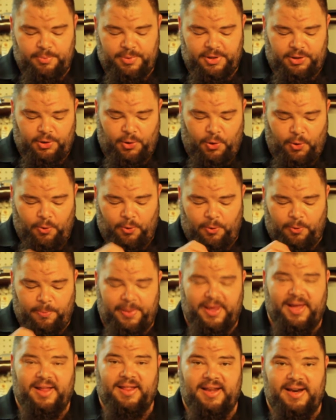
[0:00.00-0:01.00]
but the whole
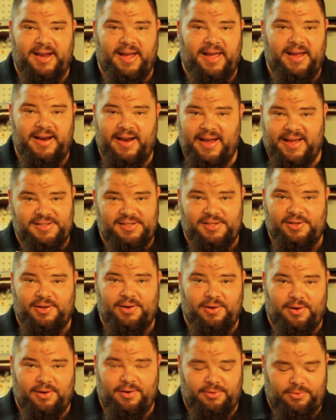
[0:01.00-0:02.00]
pellet head hasn't
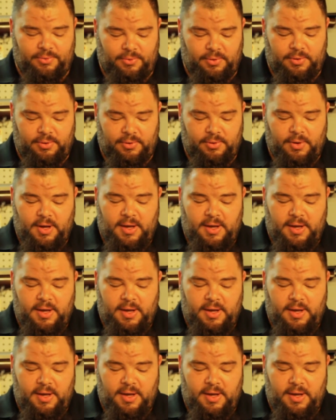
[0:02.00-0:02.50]
gone through.